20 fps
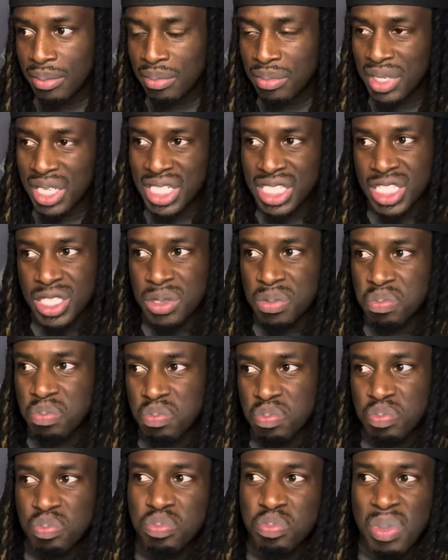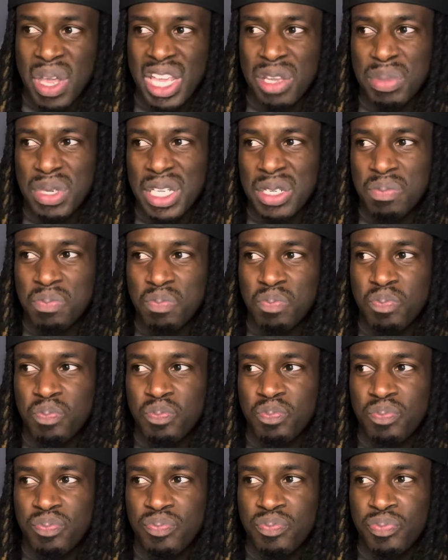it's maybe
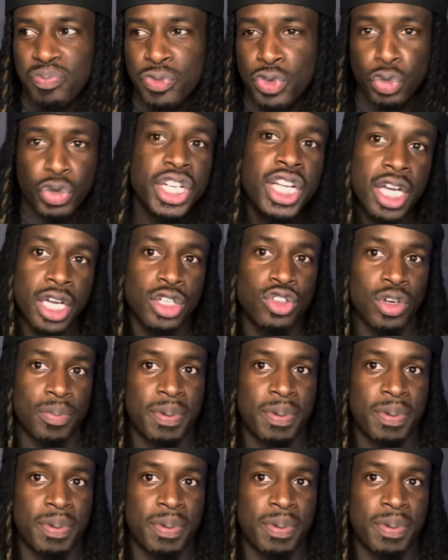300